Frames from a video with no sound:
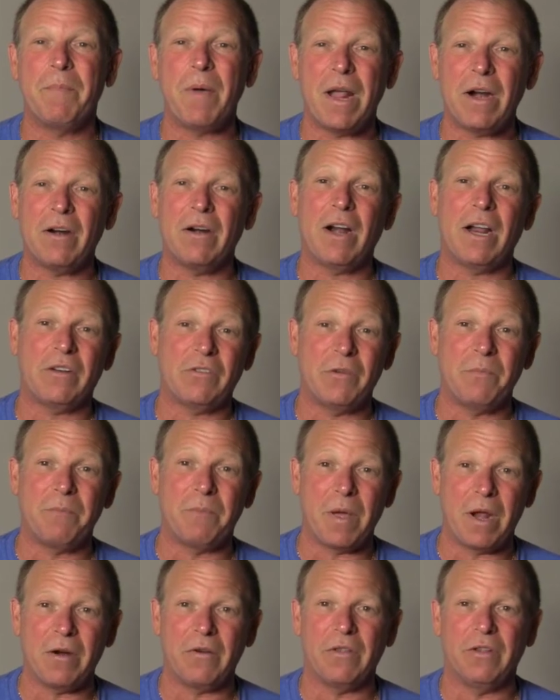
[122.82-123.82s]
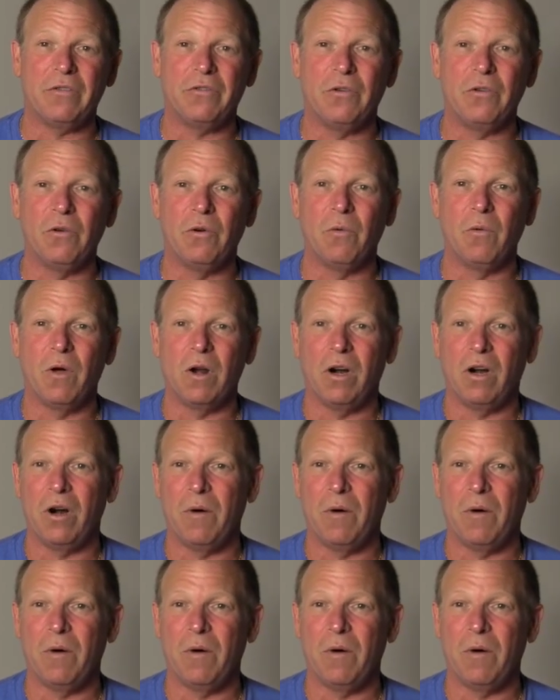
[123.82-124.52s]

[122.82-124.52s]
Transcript: better than 2-1 on